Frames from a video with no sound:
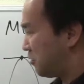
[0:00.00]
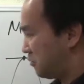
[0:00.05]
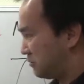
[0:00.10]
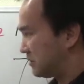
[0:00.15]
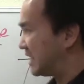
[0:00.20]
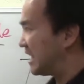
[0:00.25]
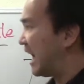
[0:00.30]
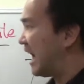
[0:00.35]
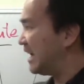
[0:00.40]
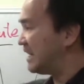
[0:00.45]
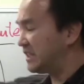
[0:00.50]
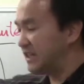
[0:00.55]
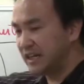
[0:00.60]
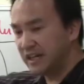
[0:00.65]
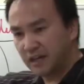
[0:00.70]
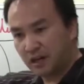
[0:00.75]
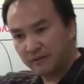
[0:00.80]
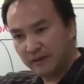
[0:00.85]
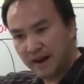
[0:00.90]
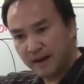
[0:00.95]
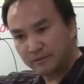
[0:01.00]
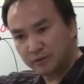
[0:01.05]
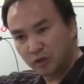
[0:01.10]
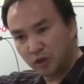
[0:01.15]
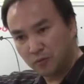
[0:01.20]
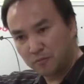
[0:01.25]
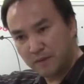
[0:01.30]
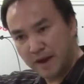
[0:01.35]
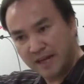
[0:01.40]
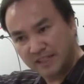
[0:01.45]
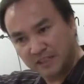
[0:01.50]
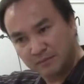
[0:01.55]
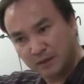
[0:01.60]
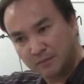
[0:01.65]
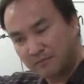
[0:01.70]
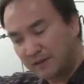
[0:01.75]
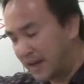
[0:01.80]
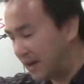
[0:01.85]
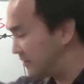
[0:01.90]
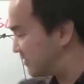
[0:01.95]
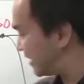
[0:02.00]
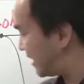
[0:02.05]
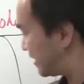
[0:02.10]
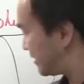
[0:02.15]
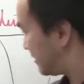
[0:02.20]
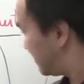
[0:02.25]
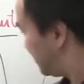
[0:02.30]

the idea of absolute maximum now is that